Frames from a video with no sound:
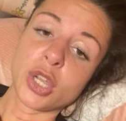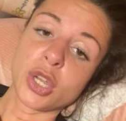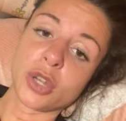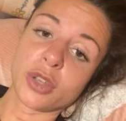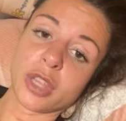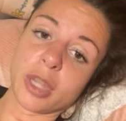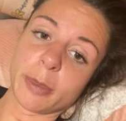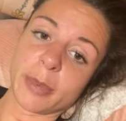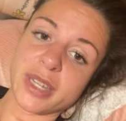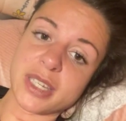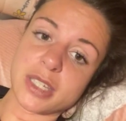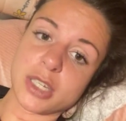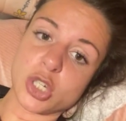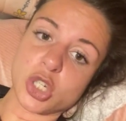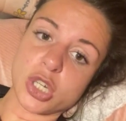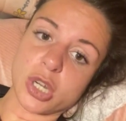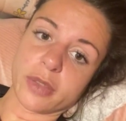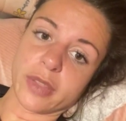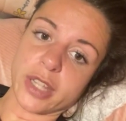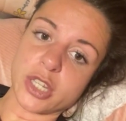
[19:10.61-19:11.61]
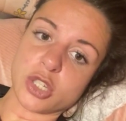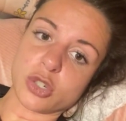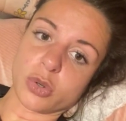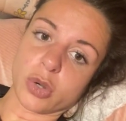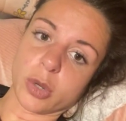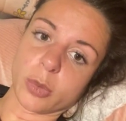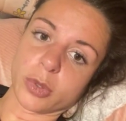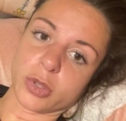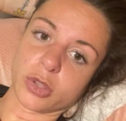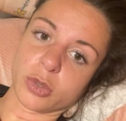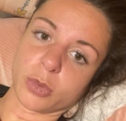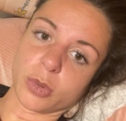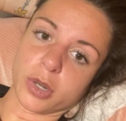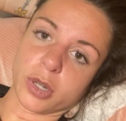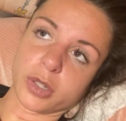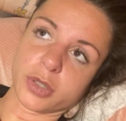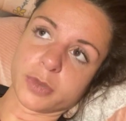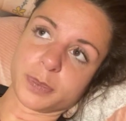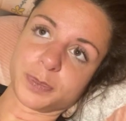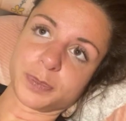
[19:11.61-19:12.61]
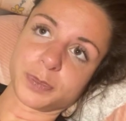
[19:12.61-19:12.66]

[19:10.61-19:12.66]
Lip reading: You're then meant to share that story with the world.